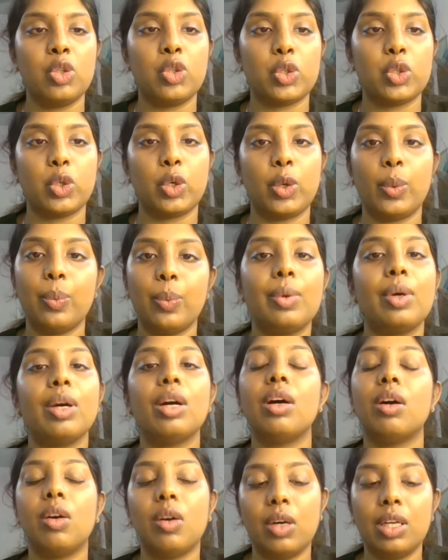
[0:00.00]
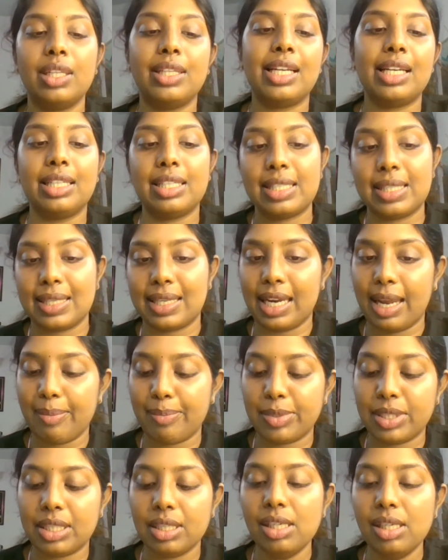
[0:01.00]
So all that
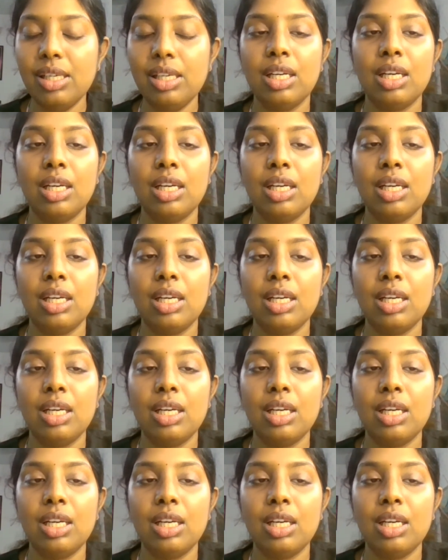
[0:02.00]
describes the